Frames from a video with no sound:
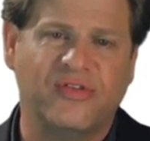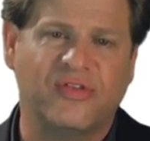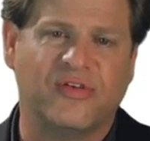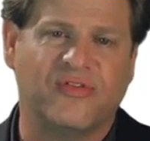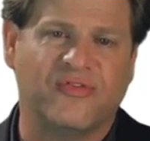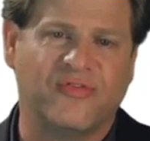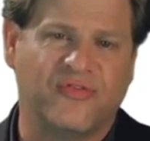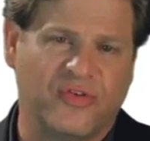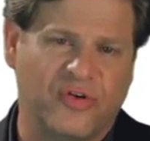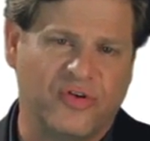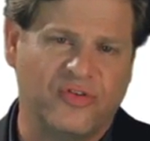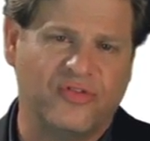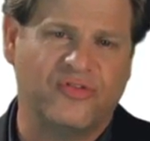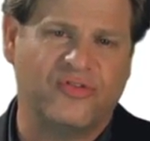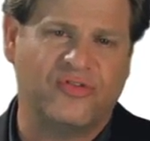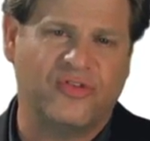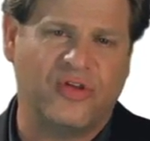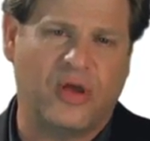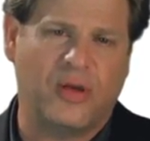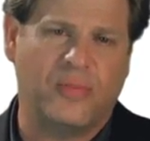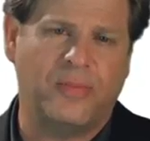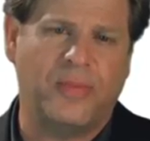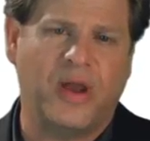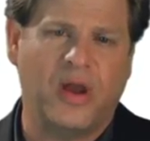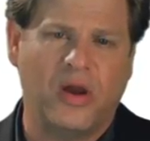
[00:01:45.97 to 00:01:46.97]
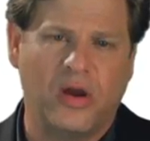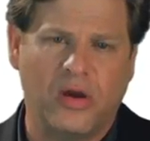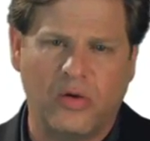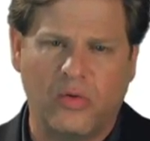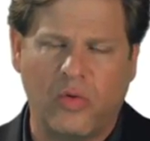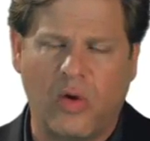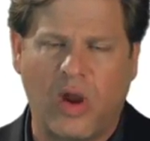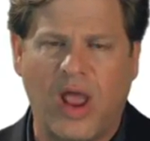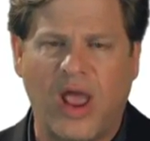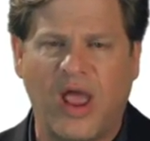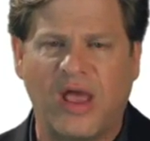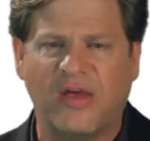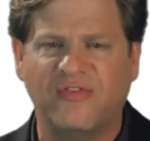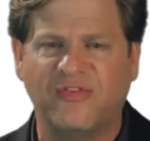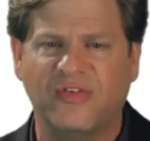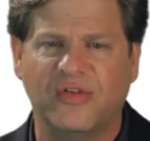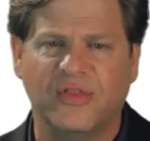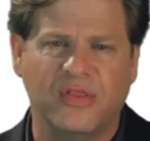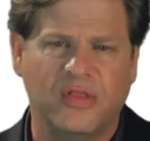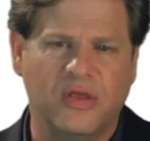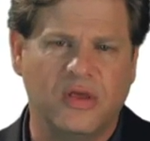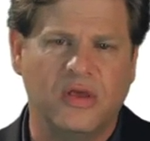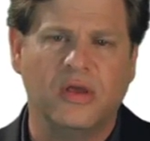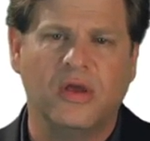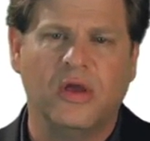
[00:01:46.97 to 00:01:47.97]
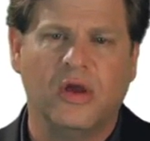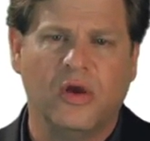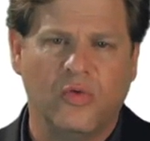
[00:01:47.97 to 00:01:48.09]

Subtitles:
the first paragraph and the